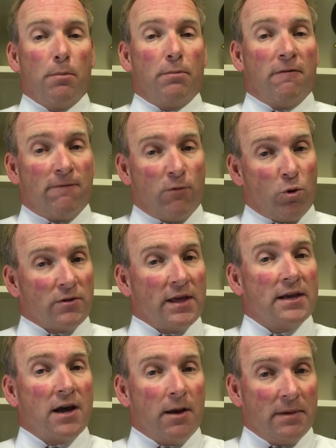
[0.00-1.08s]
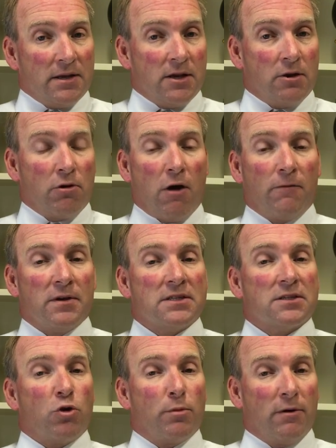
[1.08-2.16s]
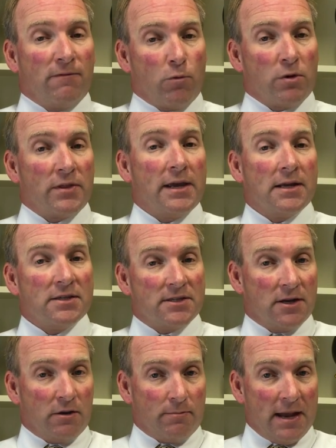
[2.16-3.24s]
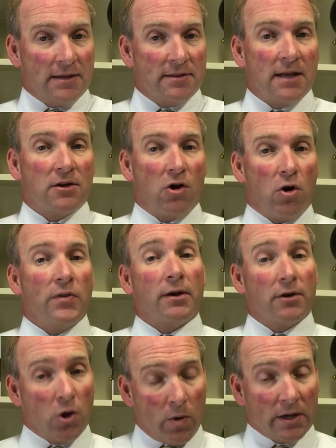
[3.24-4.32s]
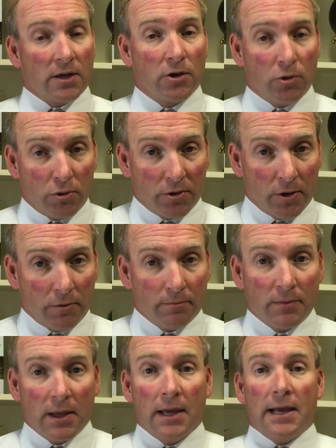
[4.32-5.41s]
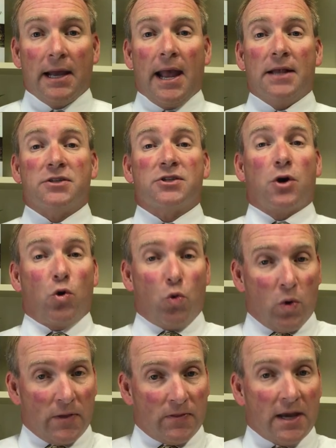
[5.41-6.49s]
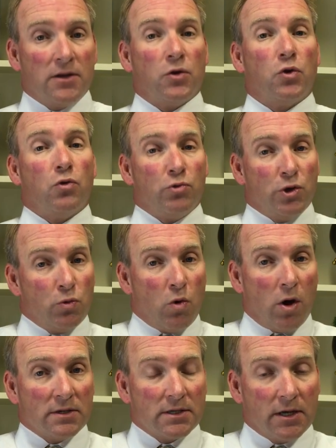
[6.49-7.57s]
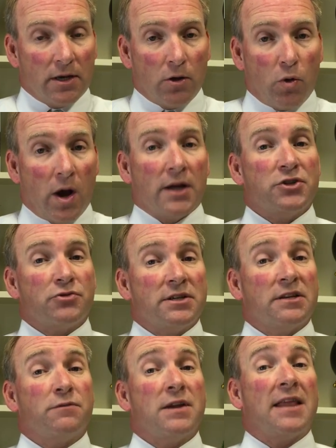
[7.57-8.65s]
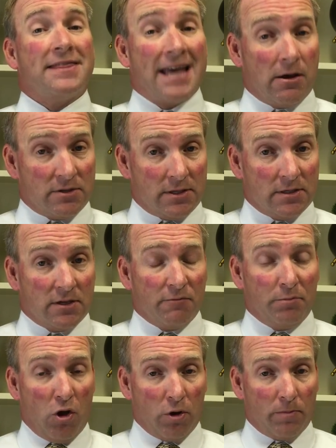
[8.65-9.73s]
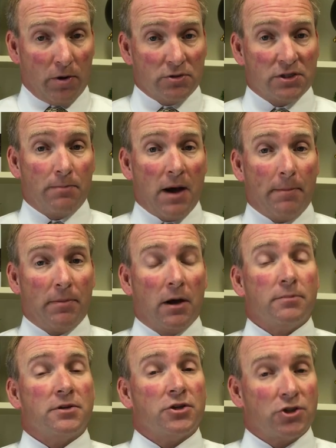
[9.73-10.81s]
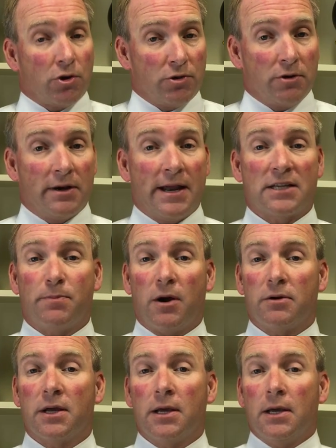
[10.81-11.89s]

before they come into your office or before they consider making that call, they're going to Google you. And so when they do, you want, hundreds if not thousands of blog posts to pop up to show you're an expert.